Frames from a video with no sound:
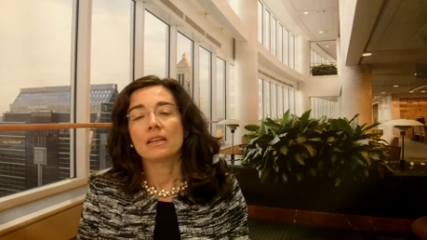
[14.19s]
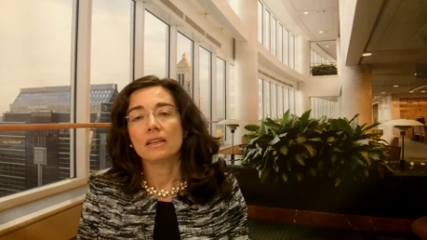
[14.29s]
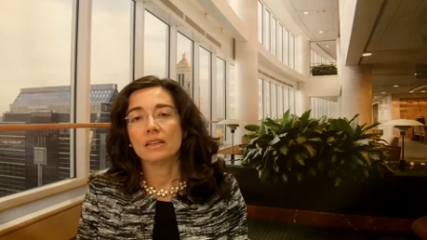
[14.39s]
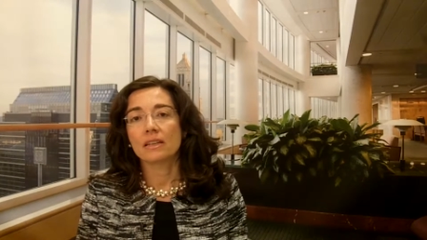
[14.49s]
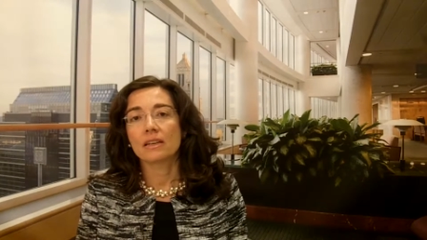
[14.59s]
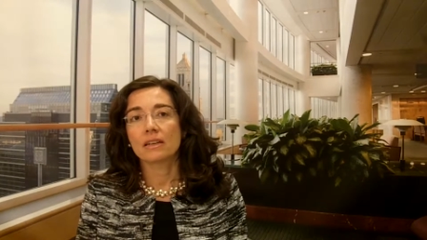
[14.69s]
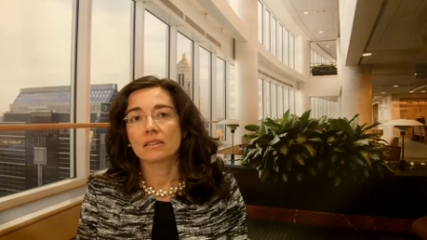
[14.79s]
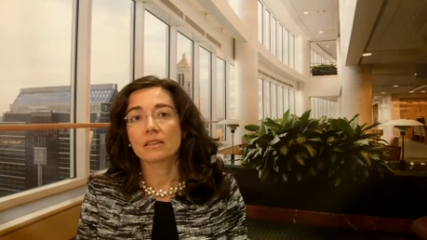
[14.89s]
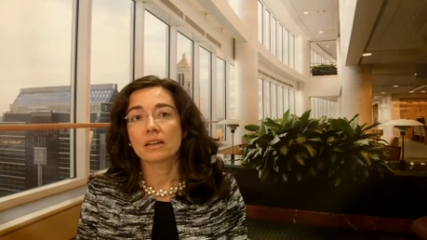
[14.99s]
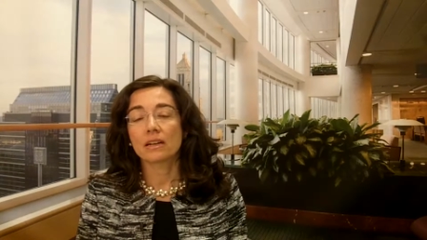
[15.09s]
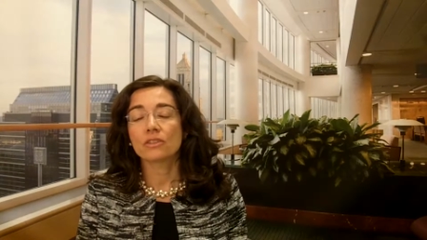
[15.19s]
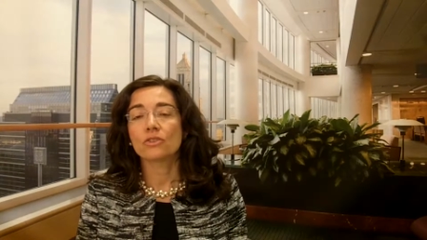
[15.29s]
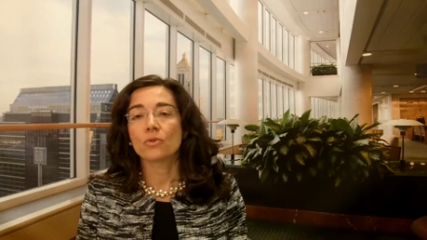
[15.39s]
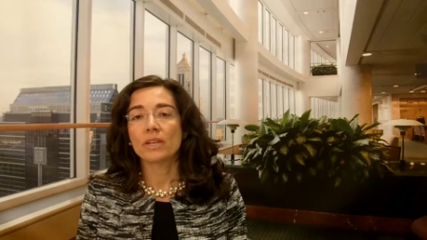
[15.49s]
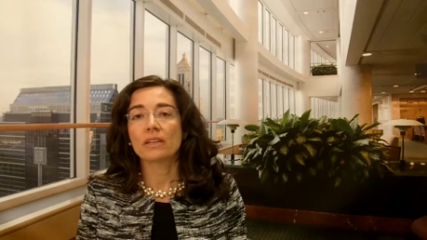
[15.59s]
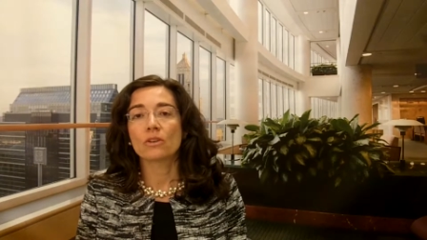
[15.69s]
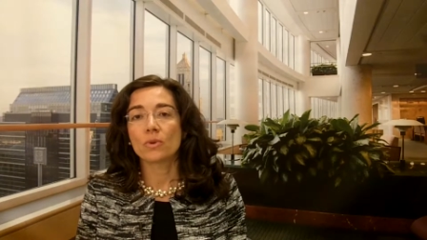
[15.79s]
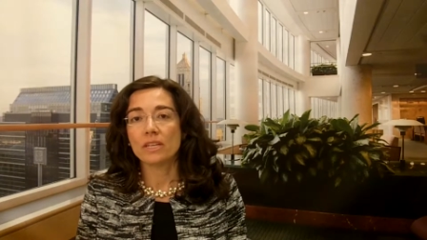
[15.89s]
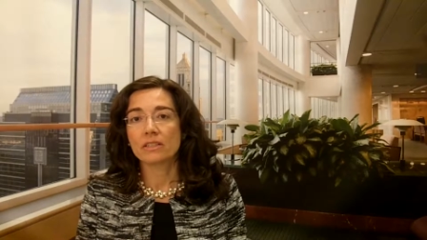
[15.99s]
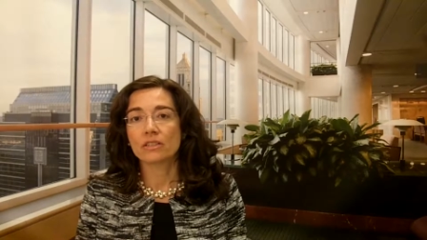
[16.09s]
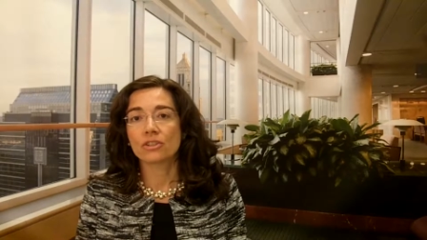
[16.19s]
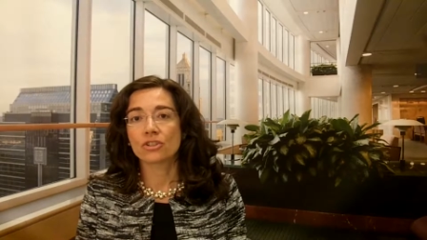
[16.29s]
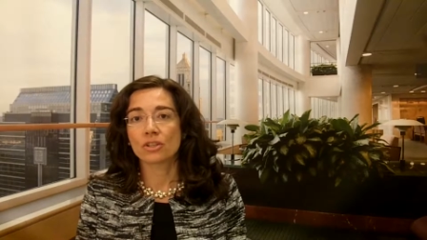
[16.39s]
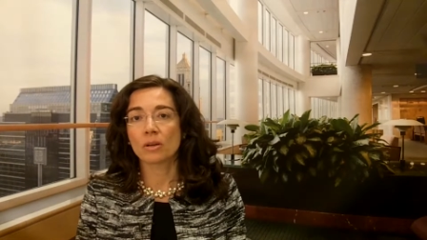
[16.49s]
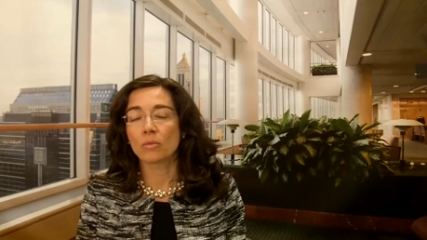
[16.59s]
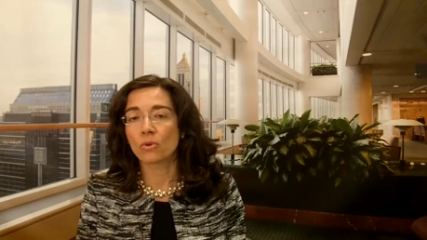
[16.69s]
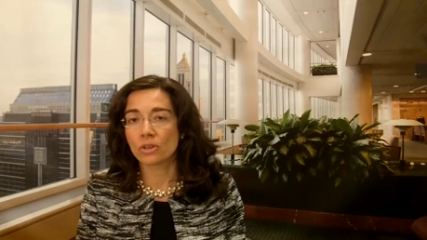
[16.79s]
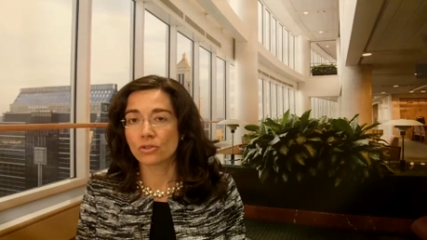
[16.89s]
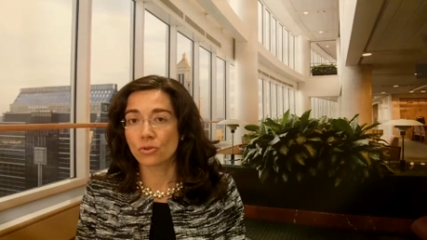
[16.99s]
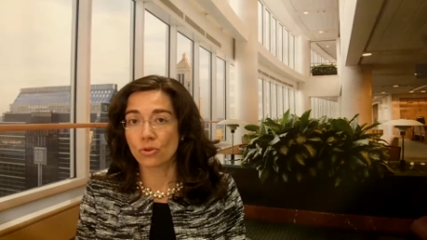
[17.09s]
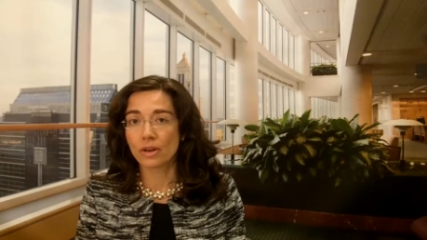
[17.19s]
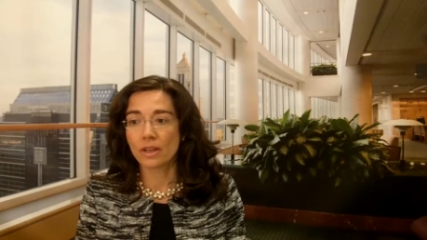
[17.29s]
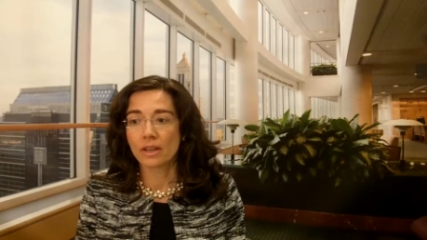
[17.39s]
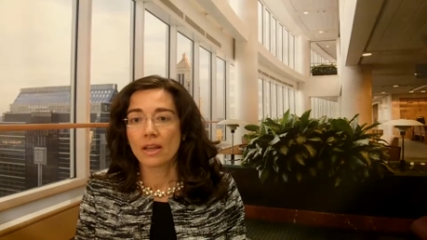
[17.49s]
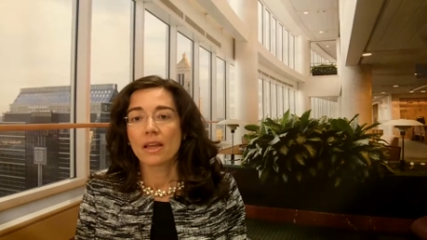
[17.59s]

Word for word: in uh, the Cardiorenal Research Laboratory